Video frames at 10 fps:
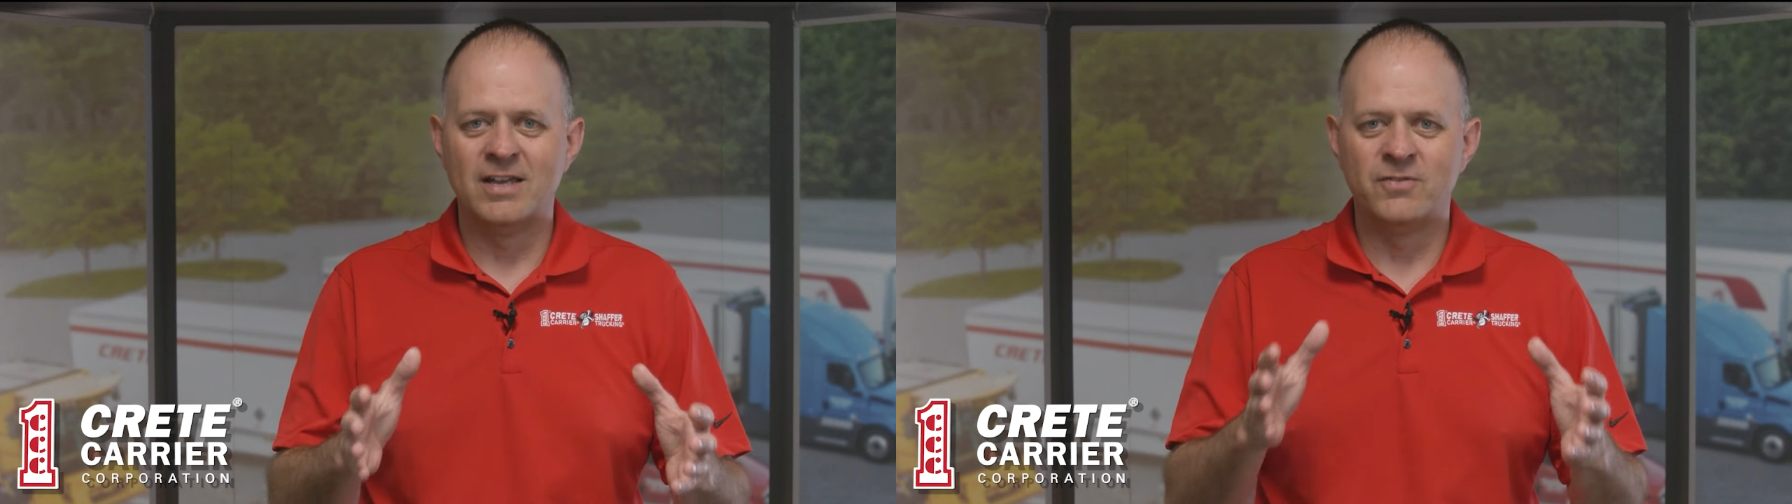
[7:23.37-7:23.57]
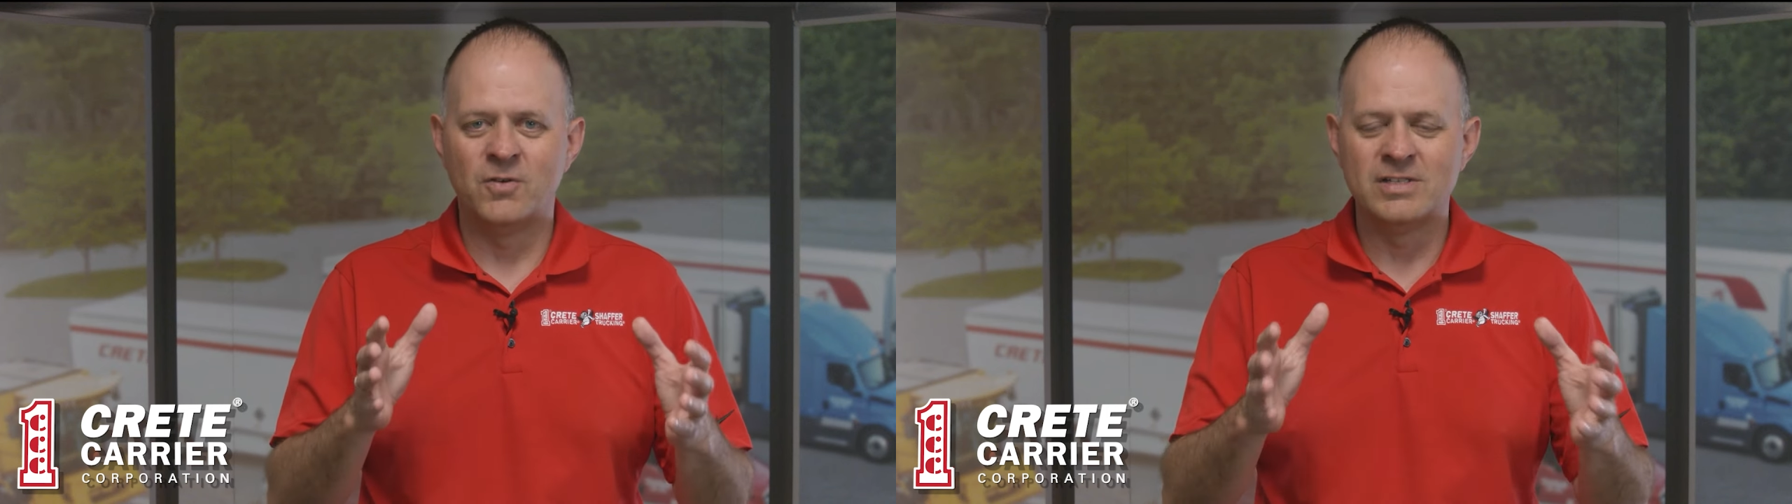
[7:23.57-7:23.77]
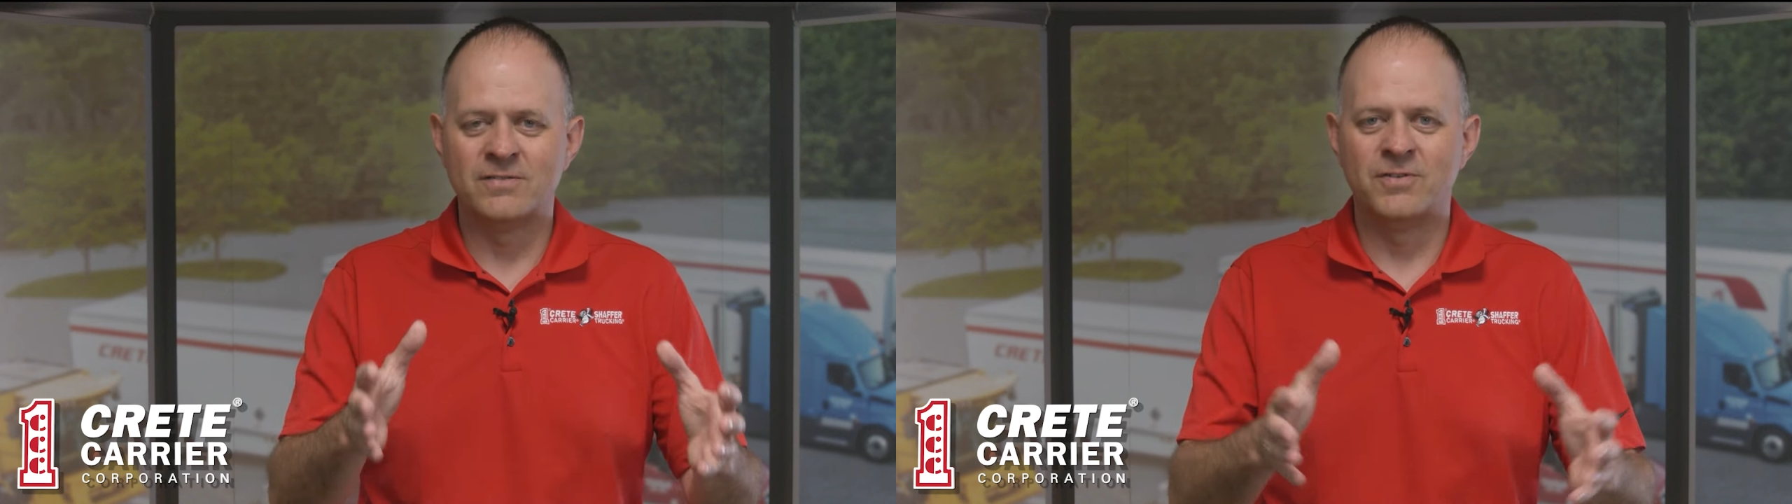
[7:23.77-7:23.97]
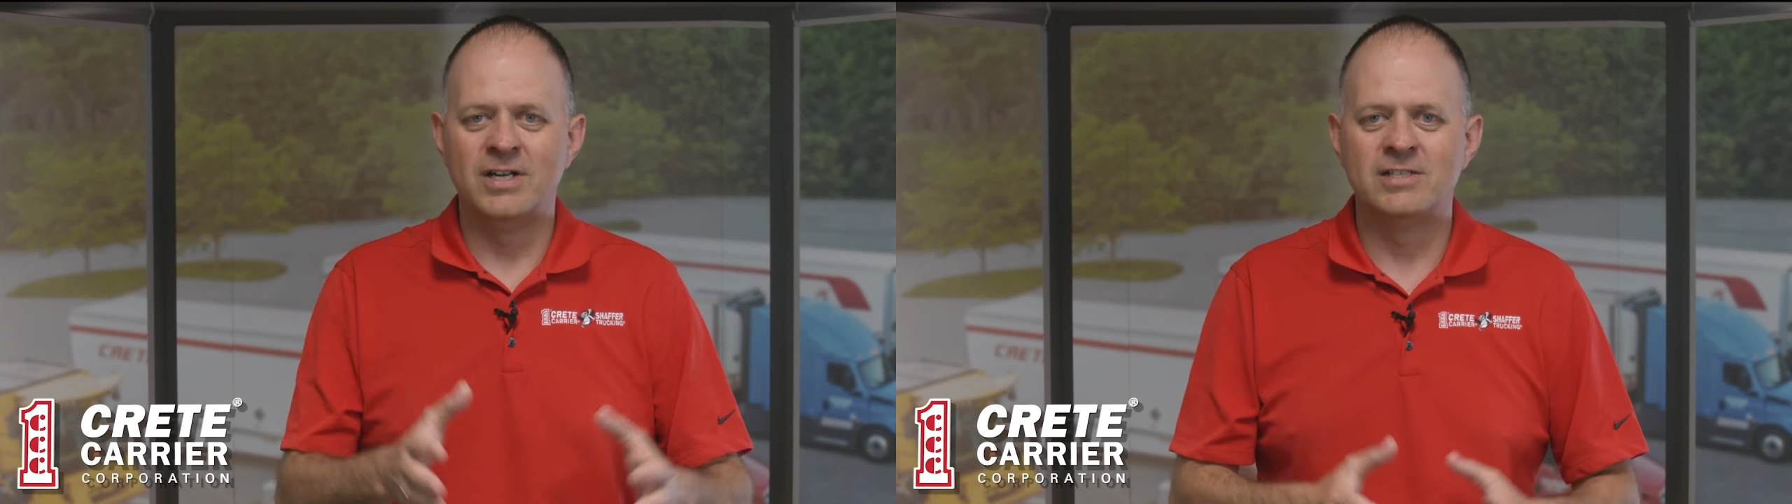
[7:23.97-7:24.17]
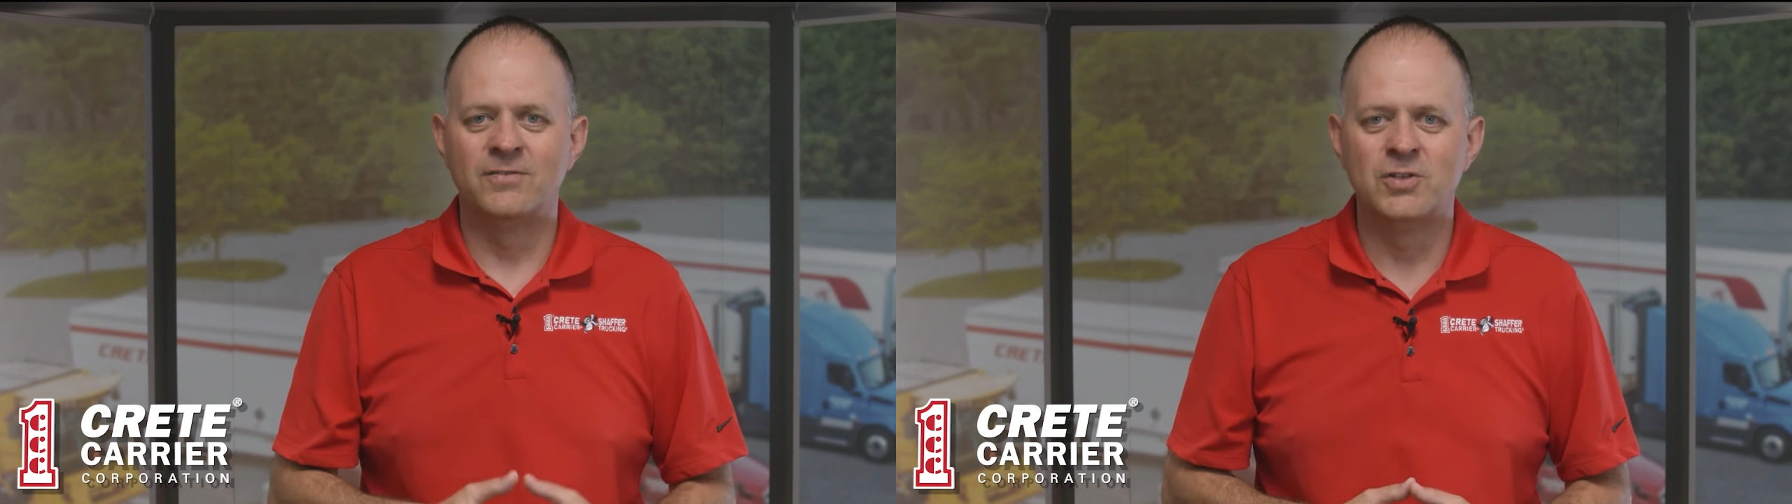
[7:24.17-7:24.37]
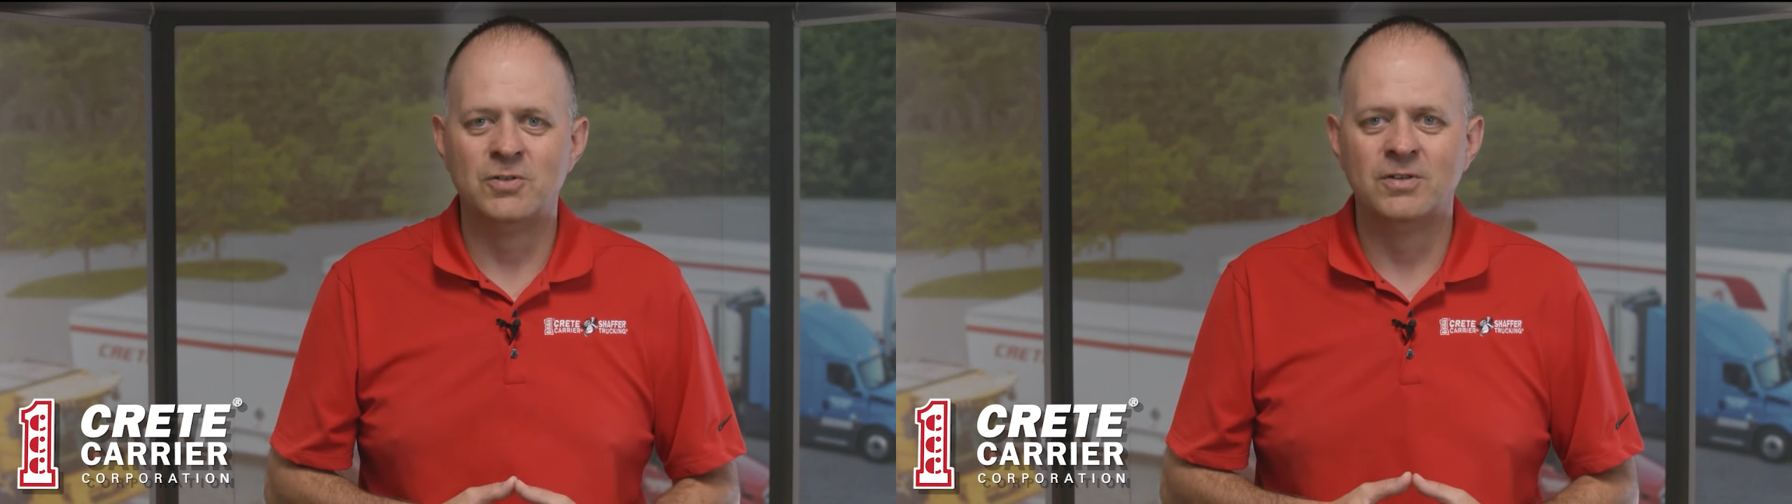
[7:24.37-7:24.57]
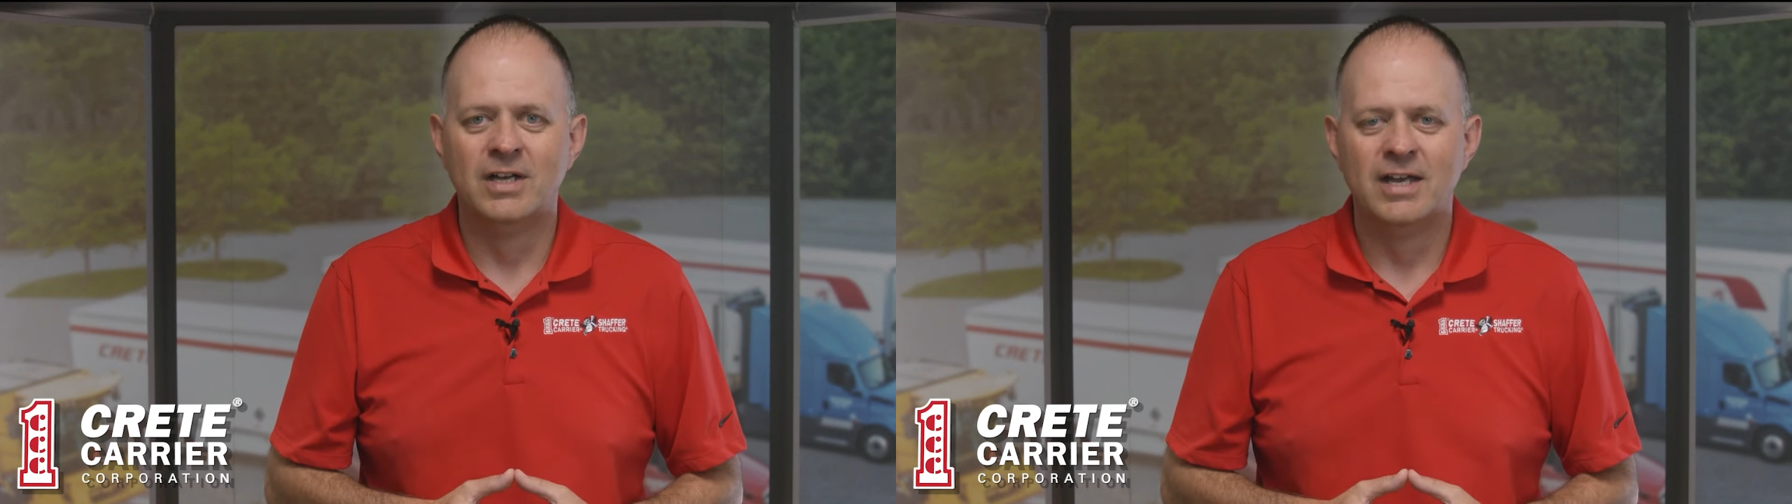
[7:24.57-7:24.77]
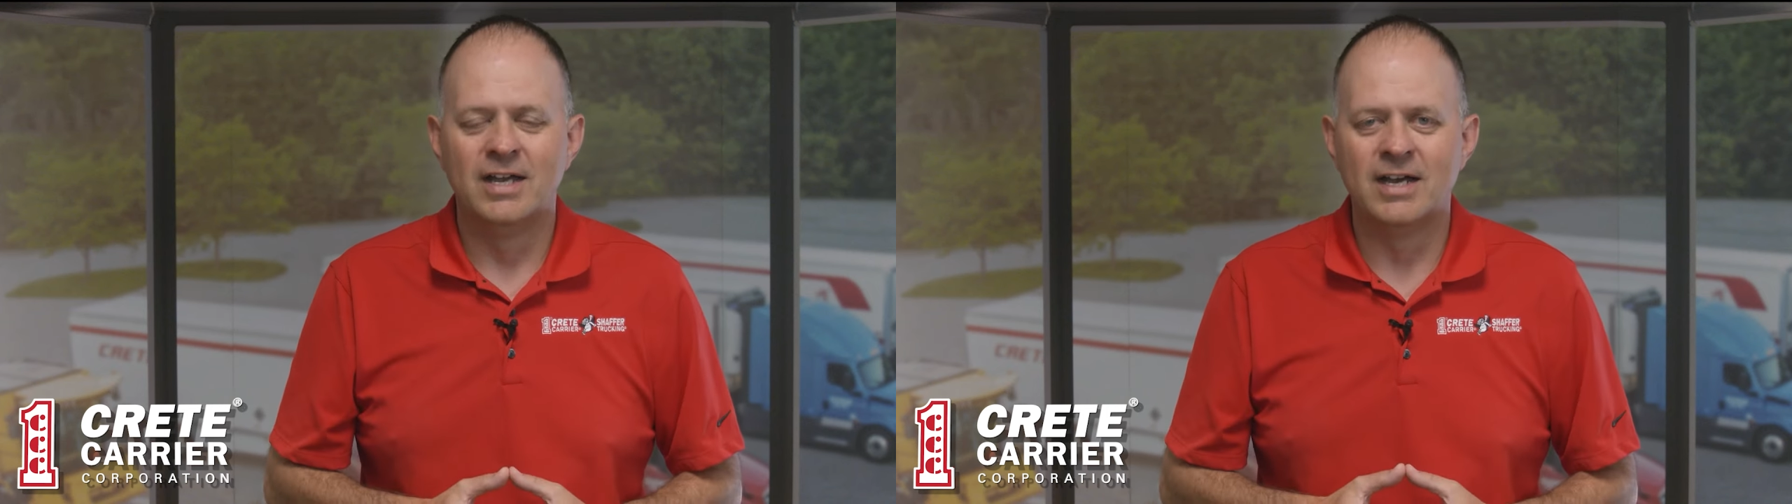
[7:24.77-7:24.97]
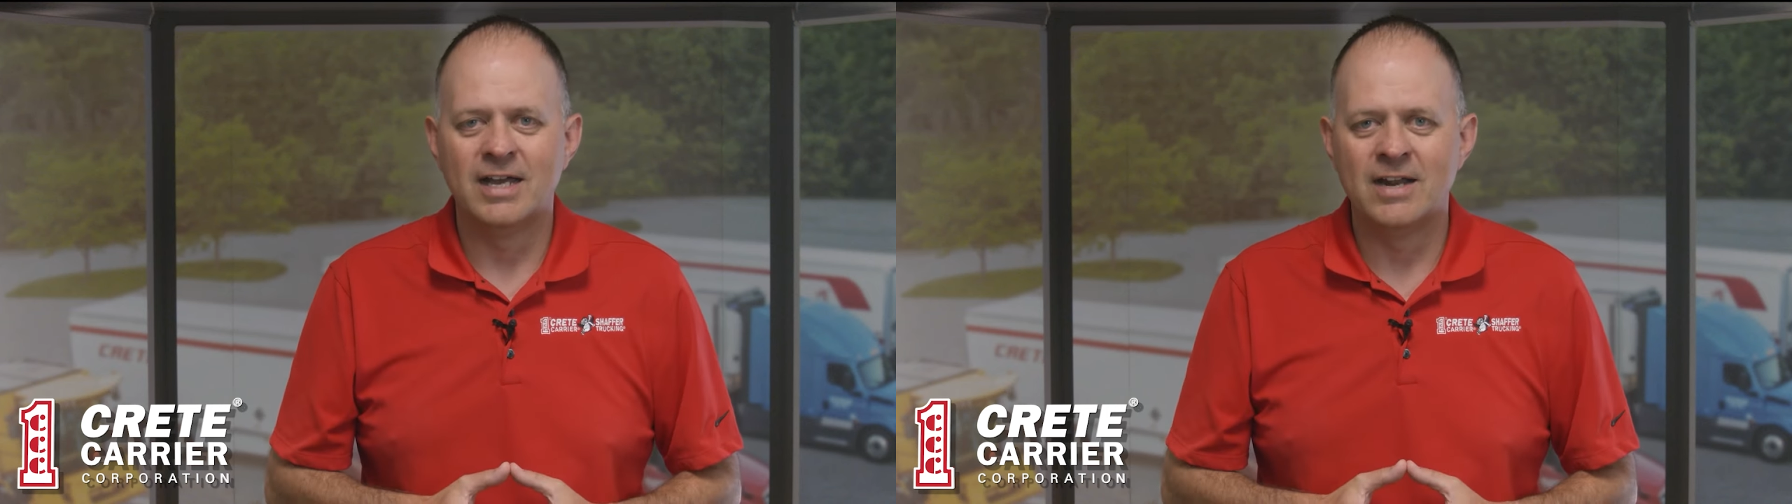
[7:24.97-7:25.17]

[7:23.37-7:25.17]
if it wasn't for each of you uh,